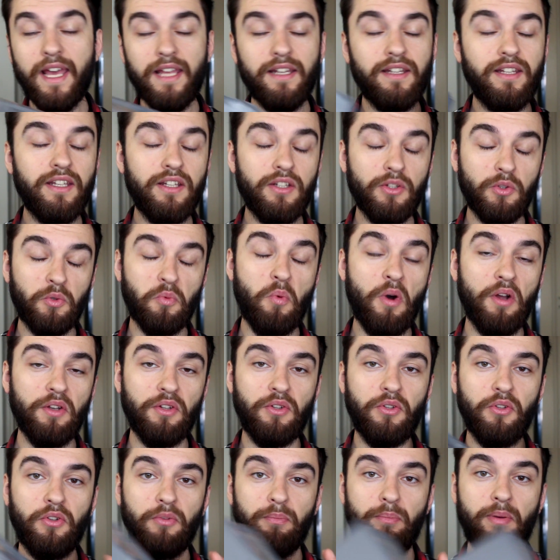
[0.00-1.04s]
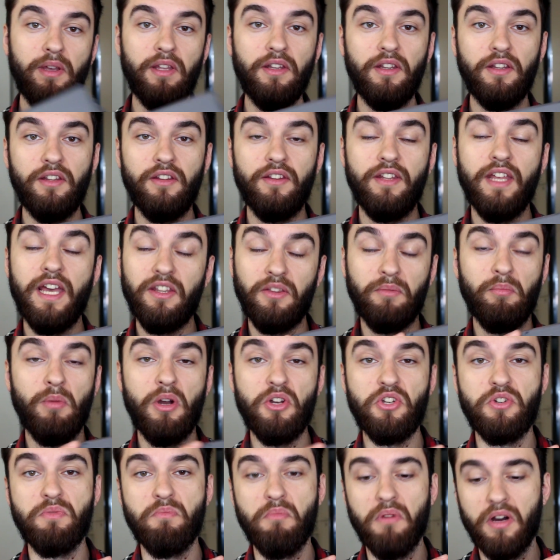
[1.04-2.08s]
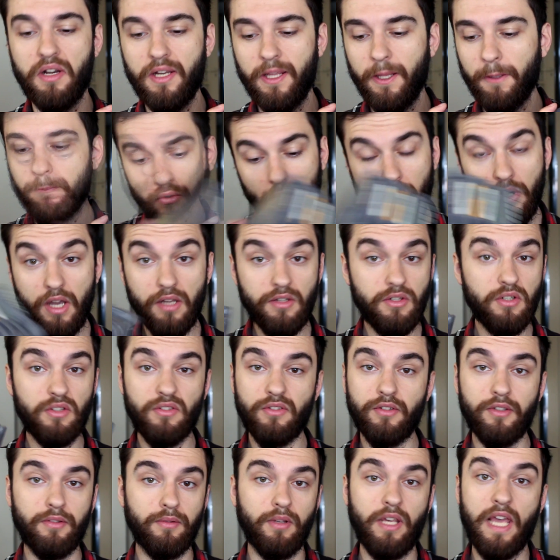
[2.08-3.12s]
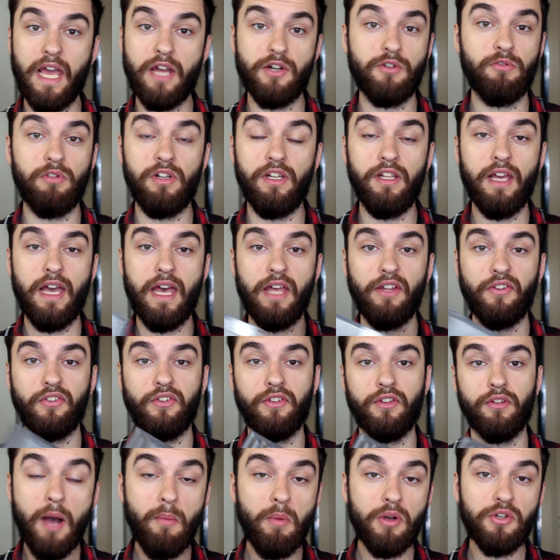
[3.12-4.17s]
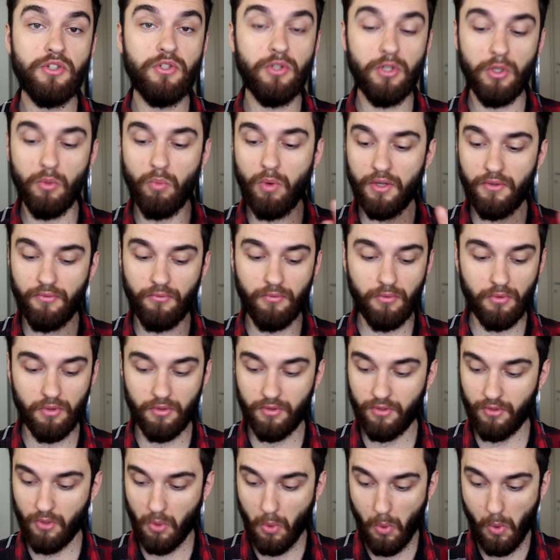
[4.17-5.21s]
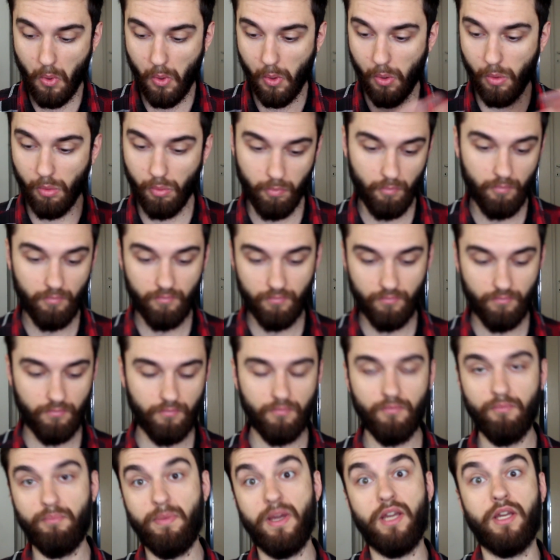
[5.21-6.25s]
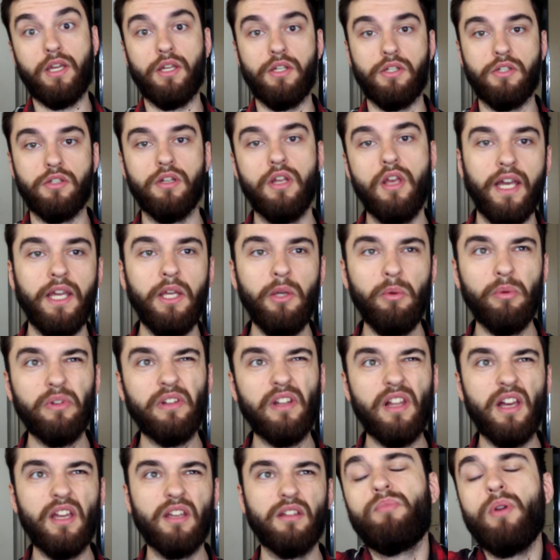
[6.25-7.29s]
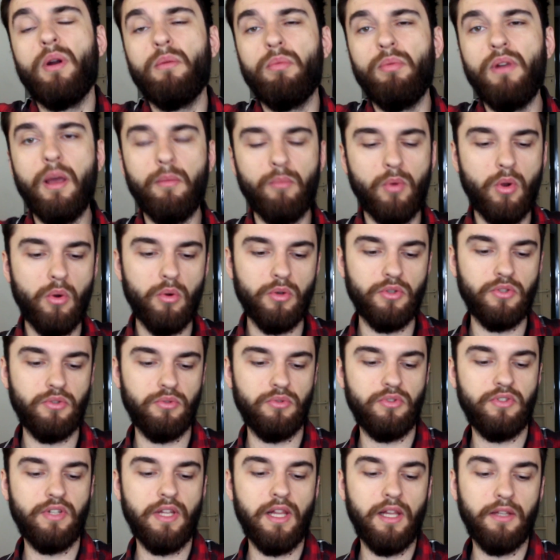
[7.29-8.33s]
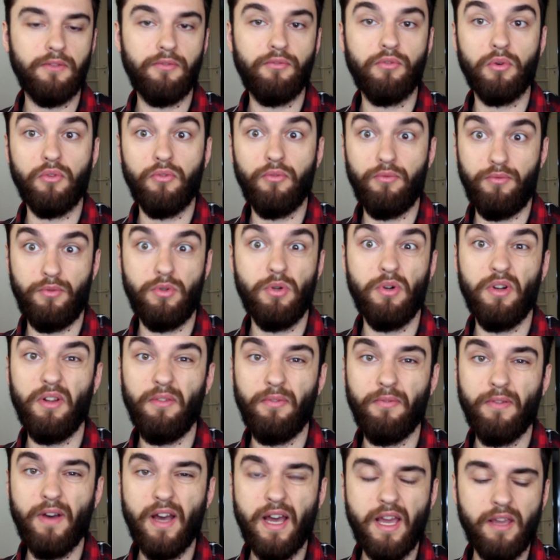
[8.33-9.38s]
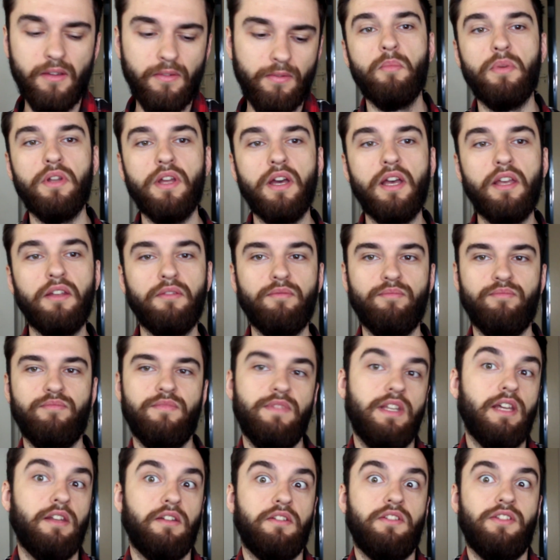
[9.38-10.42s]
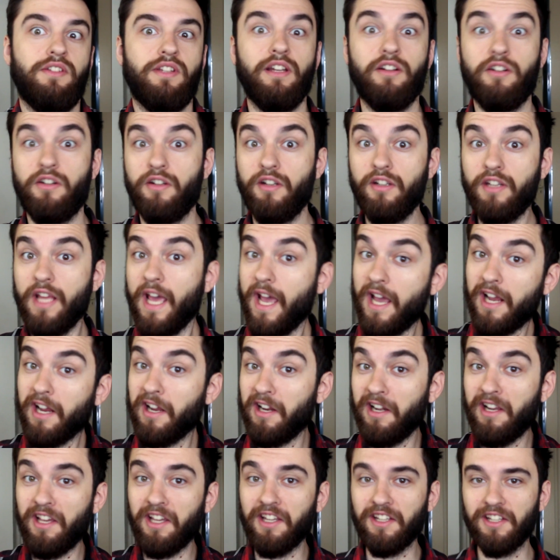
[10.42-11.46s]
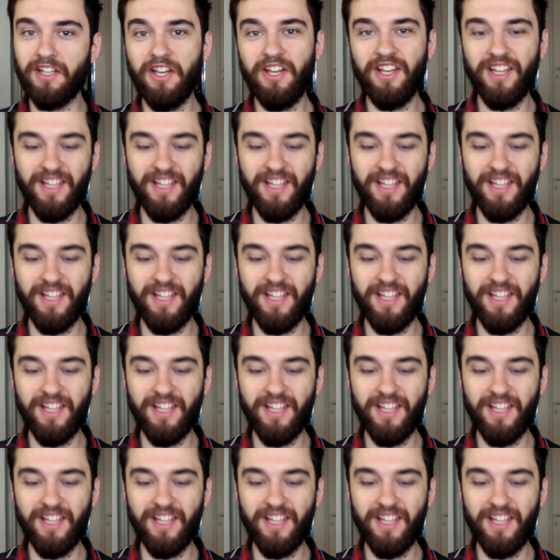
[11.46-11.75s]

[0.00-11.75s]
I didn't want to spend that much money, so I just casually asked, how much do you want for the whole package? And he was like, probably I'm going to sell it for 35, but I then started haggling.